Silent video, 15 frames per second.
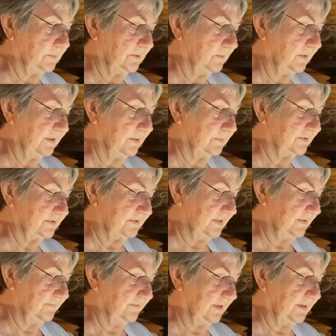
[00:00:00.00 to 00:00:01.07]
when it was
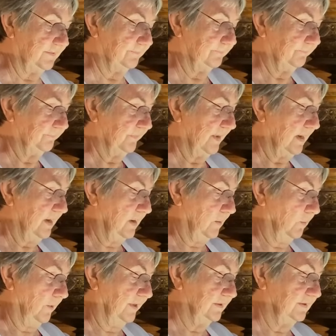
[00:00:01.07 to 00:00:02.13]
evening
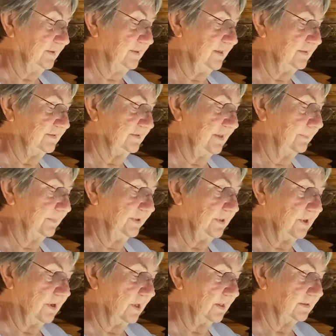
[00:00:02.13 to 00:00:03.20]
went to the assembly
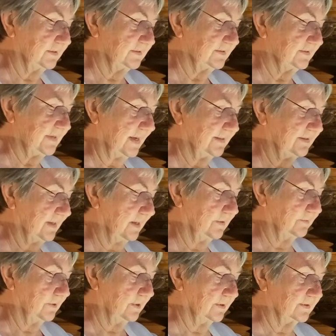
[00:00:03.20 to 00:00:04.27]
hall and sat
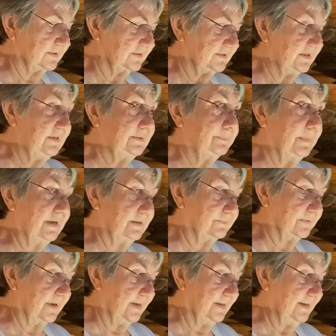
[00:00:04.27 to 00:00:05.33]
down on a seat made
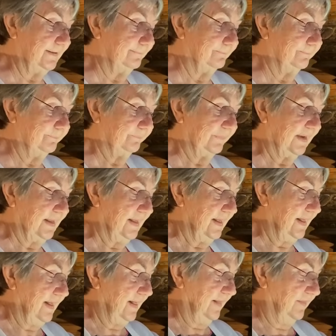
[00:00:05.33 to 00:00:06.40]
ready.
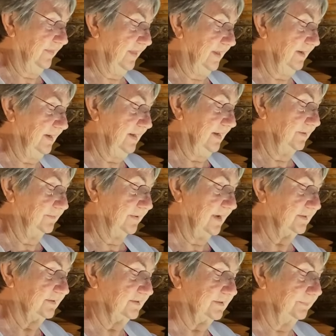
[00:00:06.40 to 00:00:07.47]
Then he
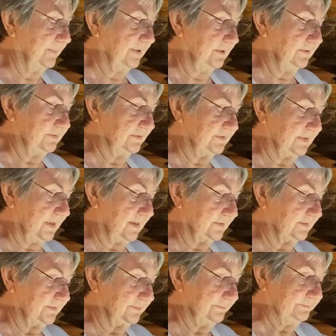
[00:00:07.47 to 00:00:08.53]
addressed the bhikkhus
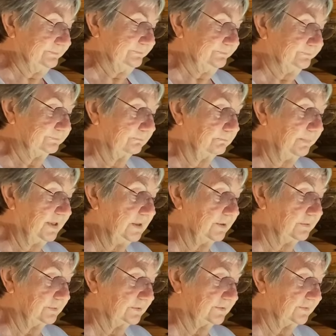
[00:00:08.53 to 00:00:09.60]
thus
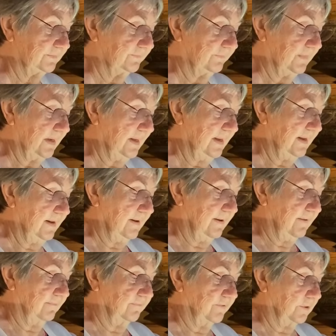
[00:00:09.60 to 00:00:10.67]
Bhikkhus,
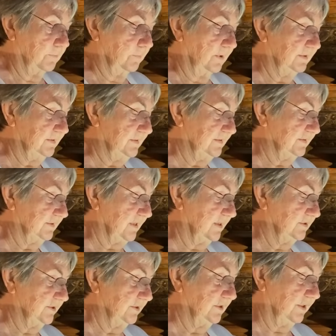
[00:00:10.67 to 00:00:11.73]
for what
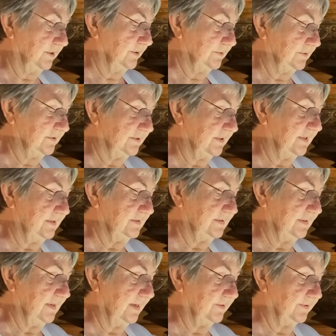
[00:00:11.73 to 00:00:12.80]
discussion are you sitting
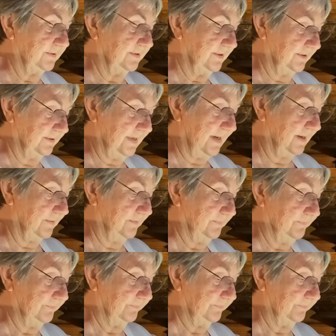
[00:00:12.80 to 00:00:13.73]
together here now?